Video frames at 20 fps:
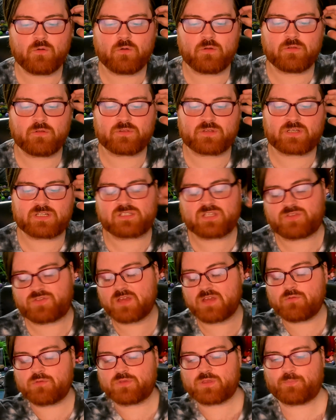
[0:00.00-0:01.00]
because the
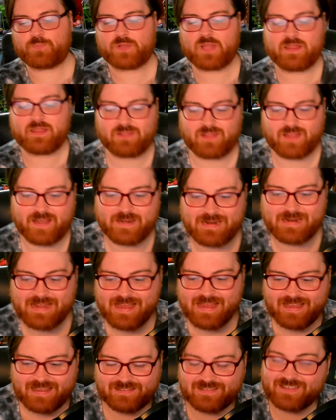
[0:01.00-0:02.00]
thing with the bloodline
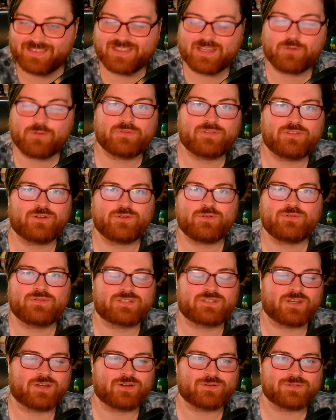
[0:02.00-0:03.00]
and the thing with the
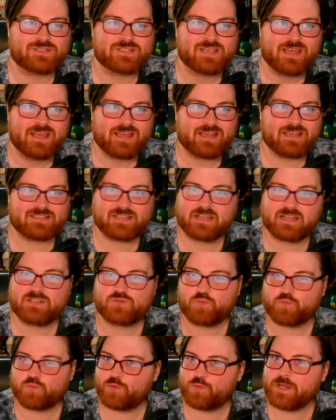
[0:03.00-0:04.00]
Usos is that
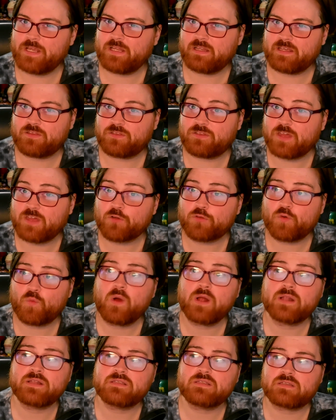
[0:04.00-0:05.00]
it's really, they're the
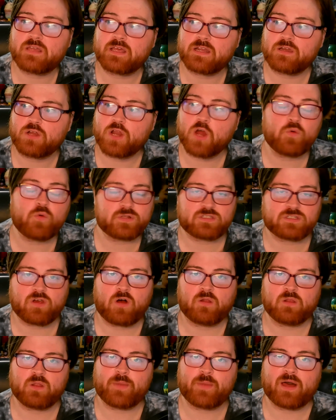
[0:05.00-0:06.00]
ones that know it's
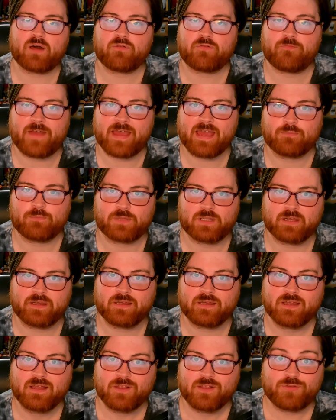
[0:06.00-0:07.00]
all about
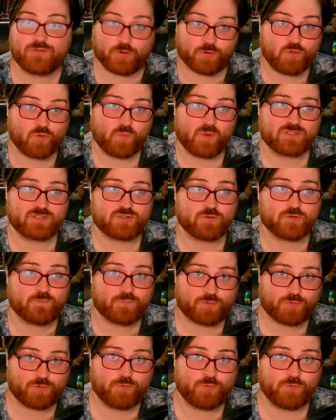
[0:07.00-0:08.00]
family. They're the ones who
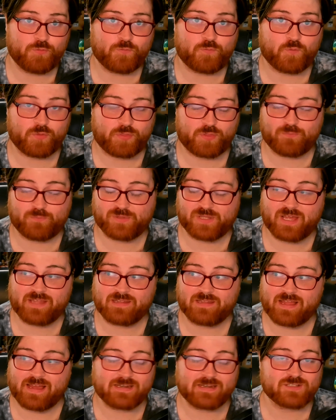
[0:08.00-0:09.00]
prove what the
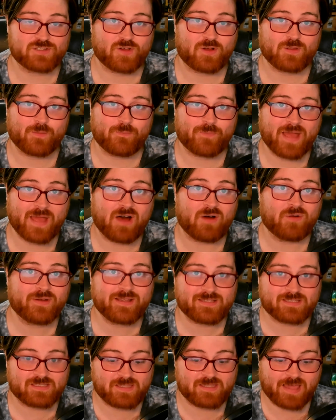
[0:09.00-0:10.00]
bloodline is all about,
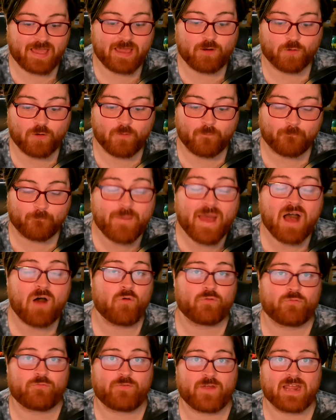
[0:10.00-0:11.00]
is they are
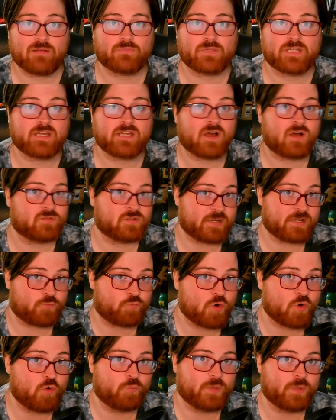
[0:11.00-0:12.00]
about family. Unlike
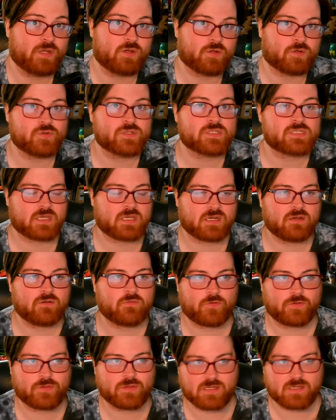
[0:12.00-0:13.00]
Roman, who is in it
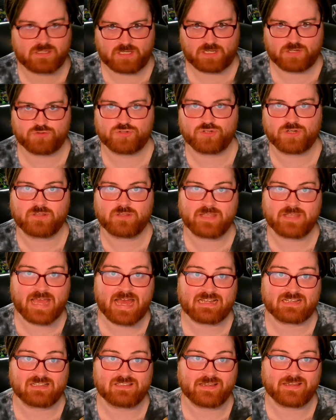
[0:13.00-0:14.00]
for the attention and the
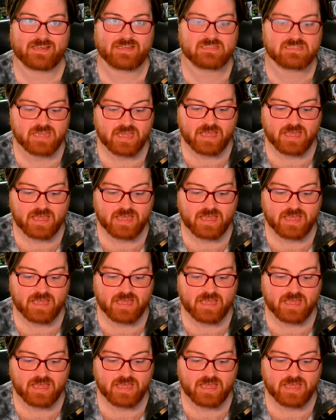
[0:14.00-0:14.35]
accolades